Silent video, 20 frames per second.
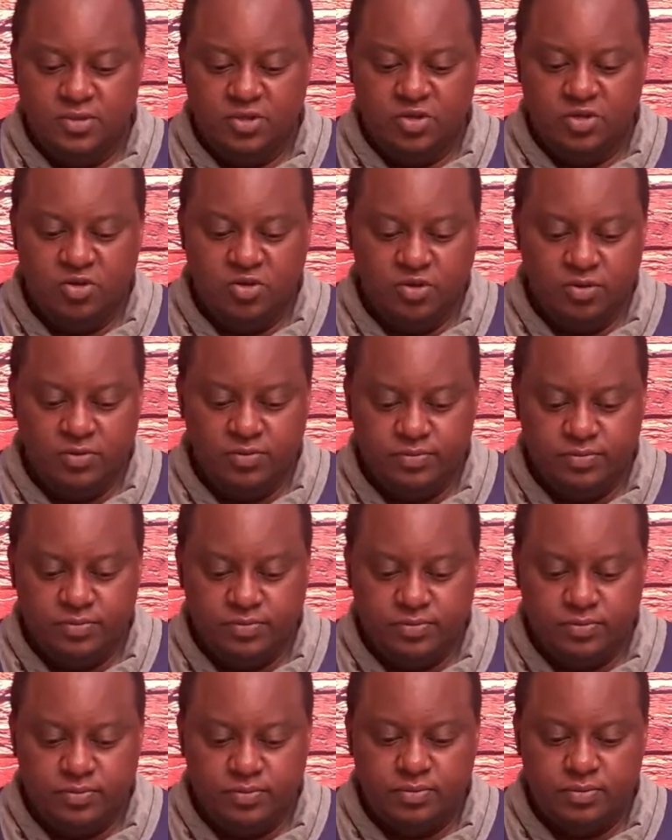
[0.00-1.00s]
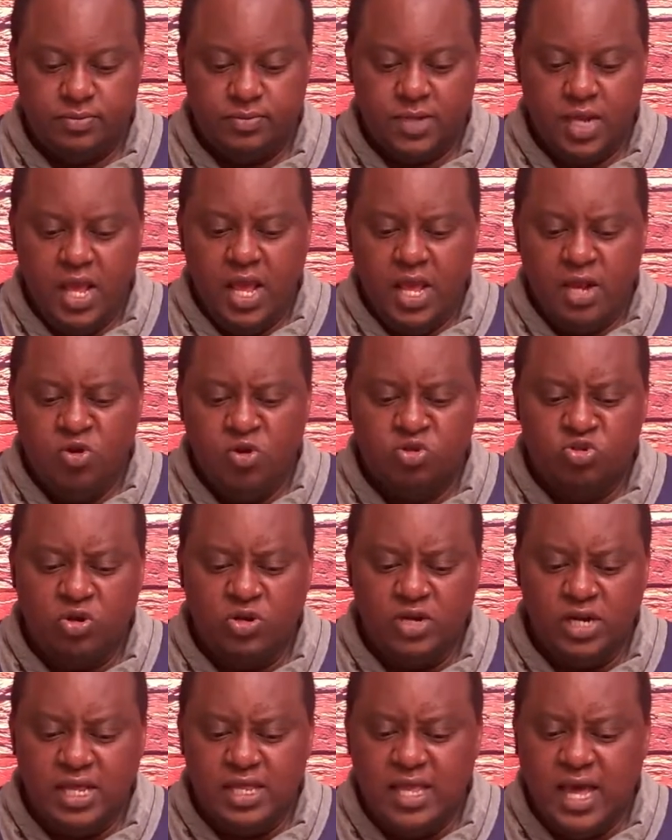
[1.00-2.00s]
You know? Not
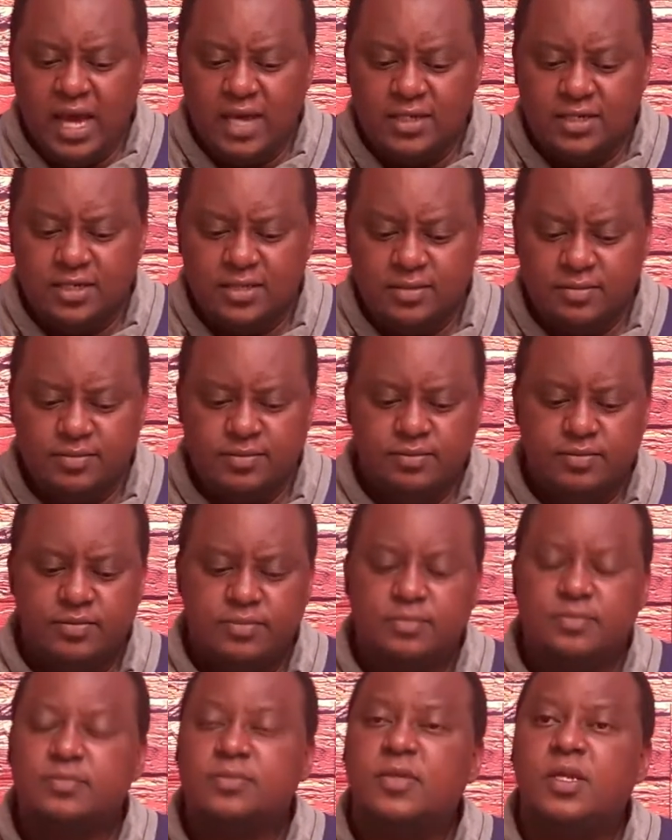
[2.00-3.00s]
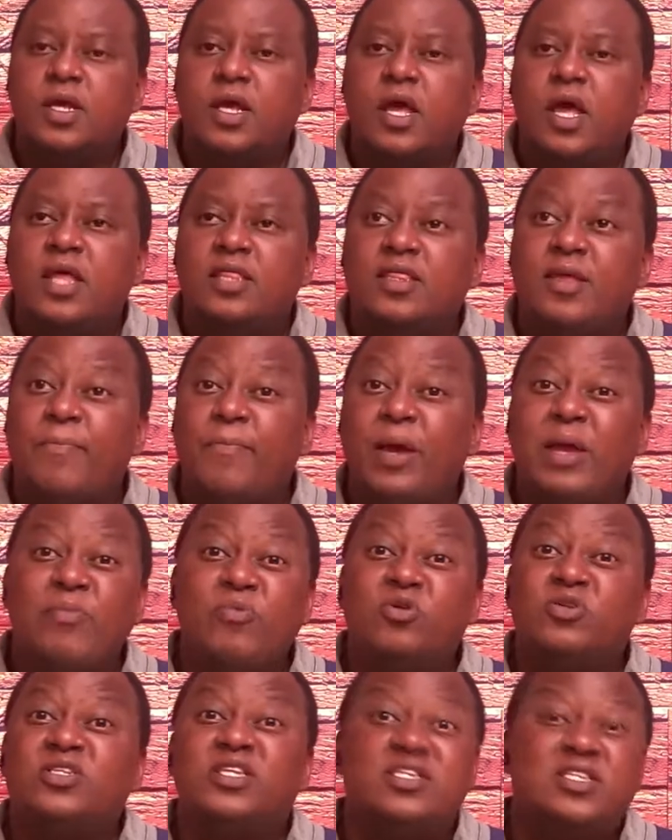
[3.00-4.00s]
only that, the
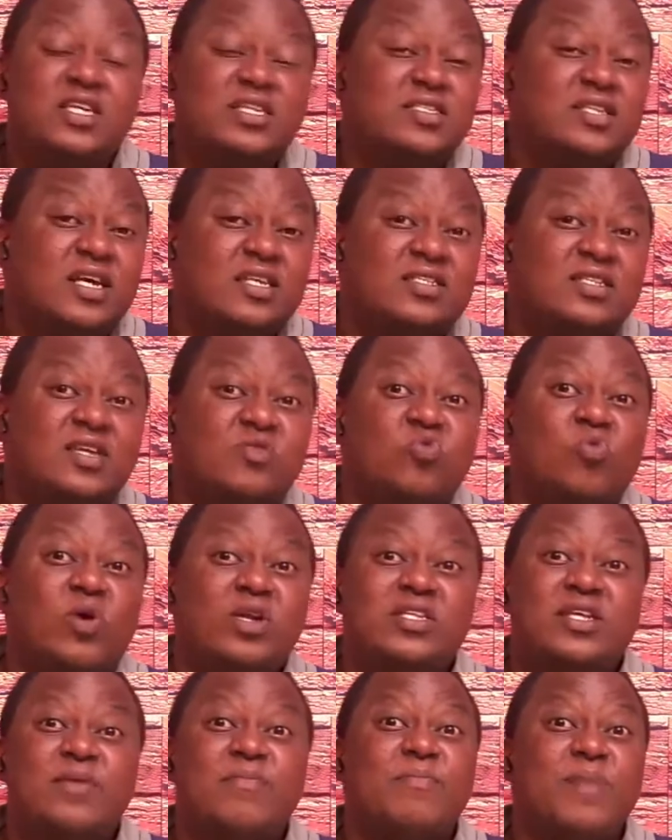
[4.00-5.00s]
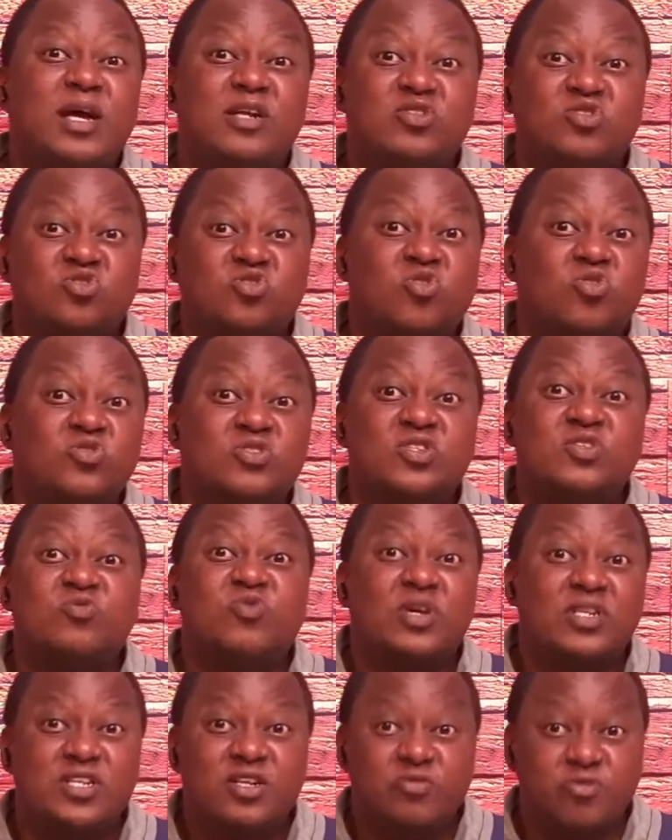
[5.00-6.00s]
Bible teaches us that what a man sows is
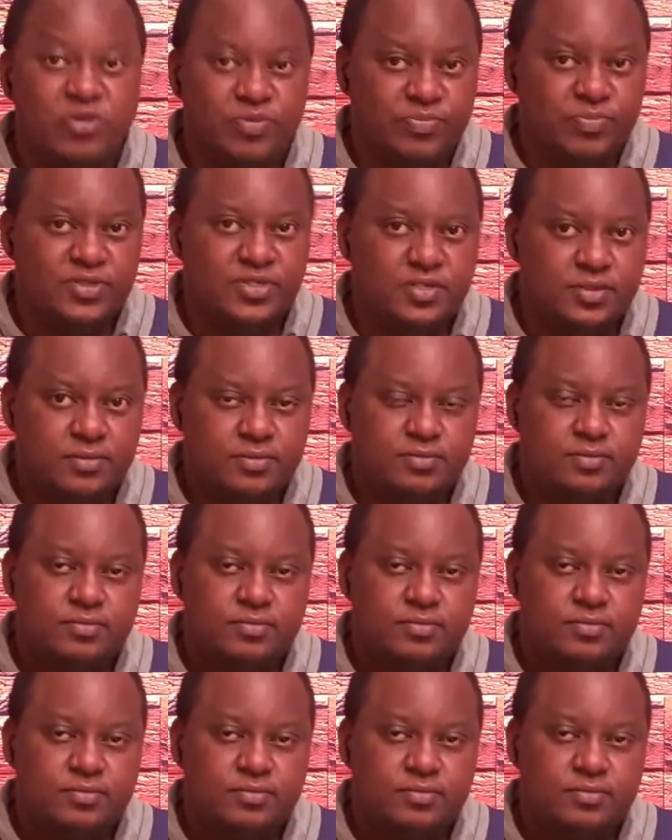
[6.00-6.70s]
what he reaps.